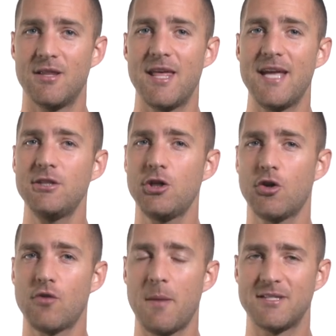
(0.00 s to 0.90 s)
The
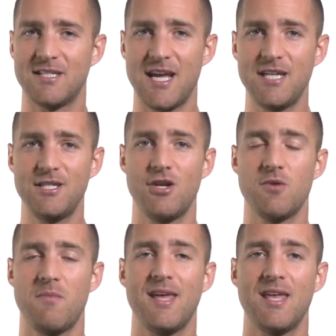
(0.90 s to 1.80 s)
internal representation
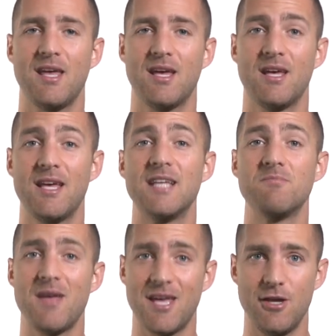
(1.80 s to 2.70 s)
you're making is
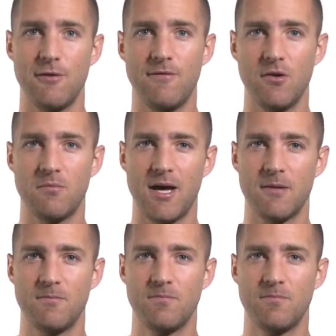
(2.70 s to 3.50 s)
making you feel bad.